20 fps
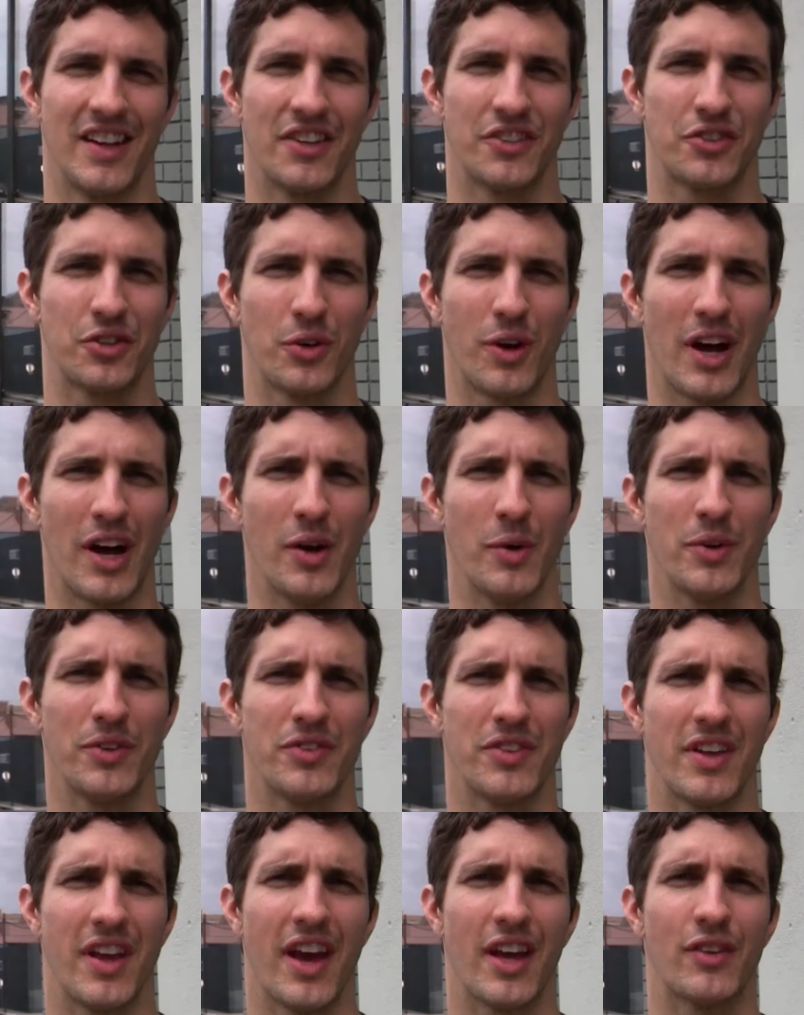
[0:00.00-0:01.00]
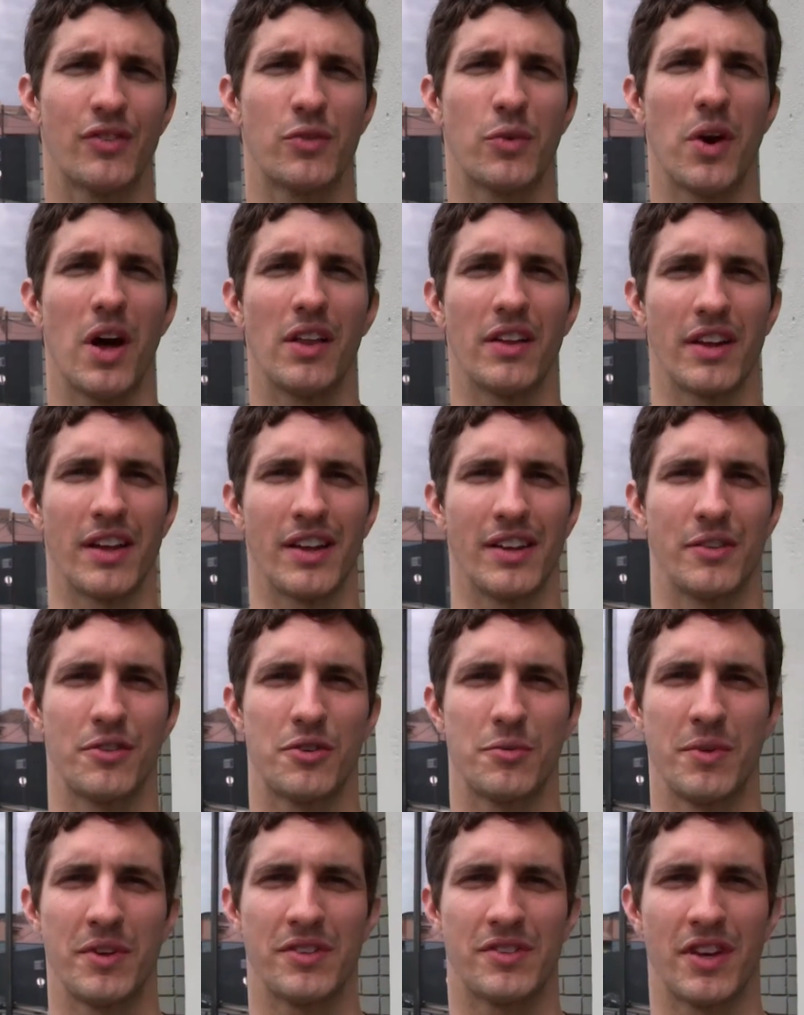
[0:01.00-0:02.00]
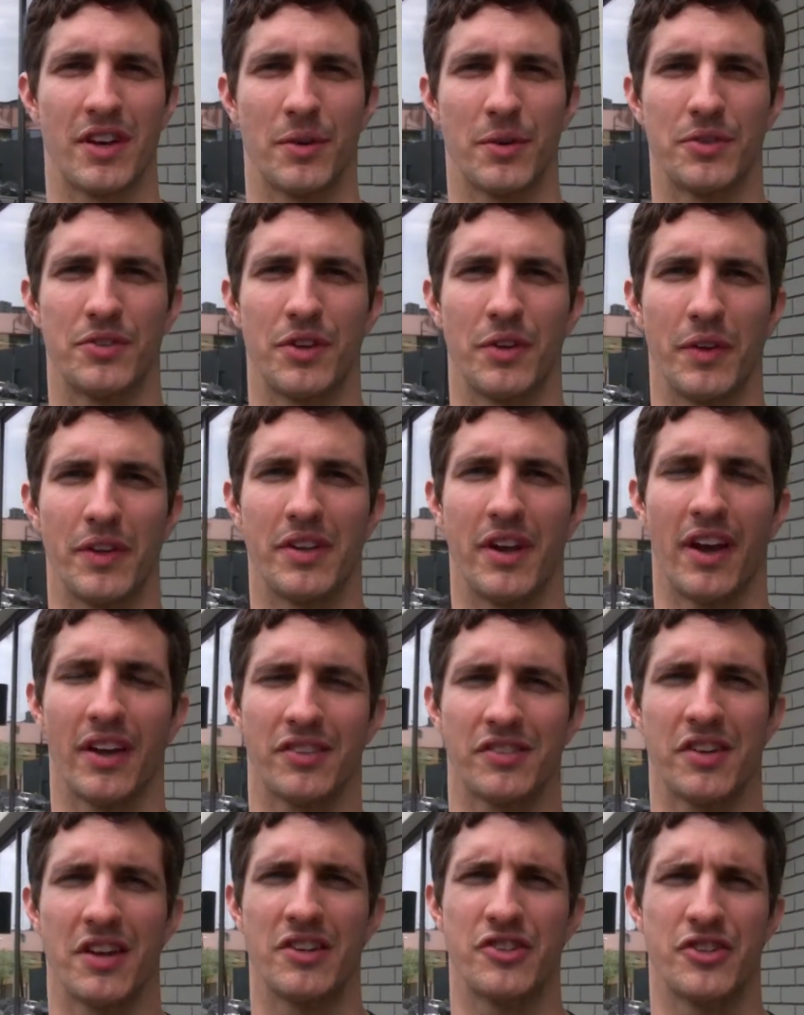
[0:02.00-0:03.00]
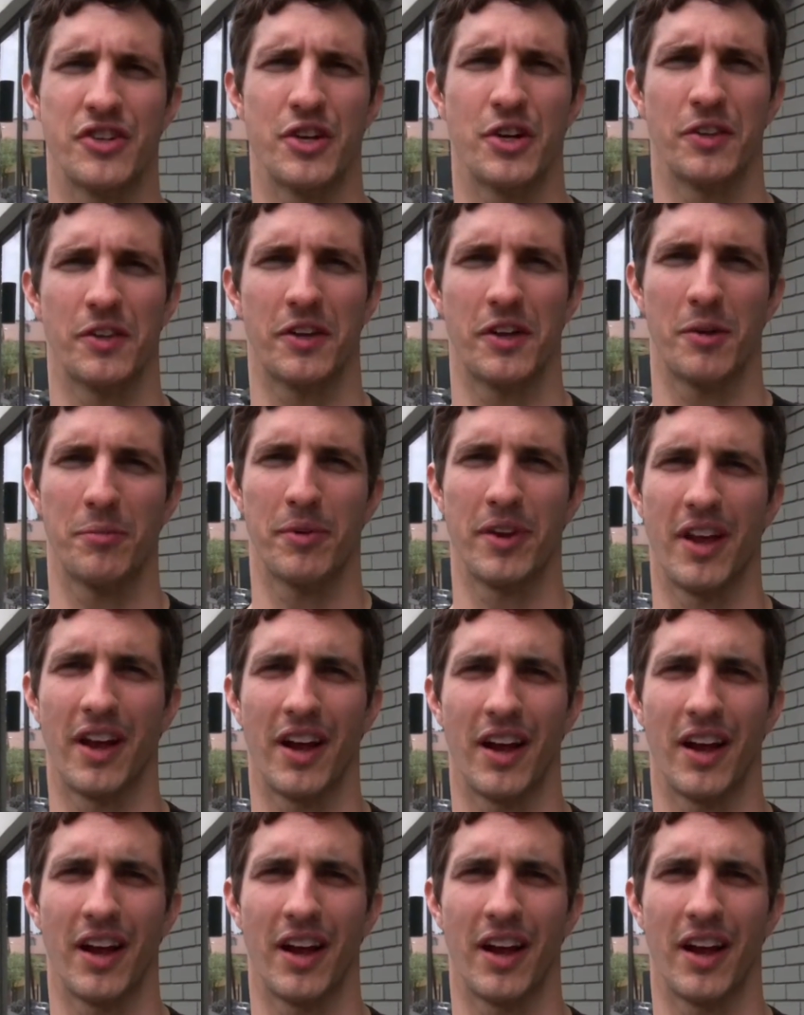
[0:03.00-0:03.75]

So I was the head of quality, which means I was the only test engineer at the company.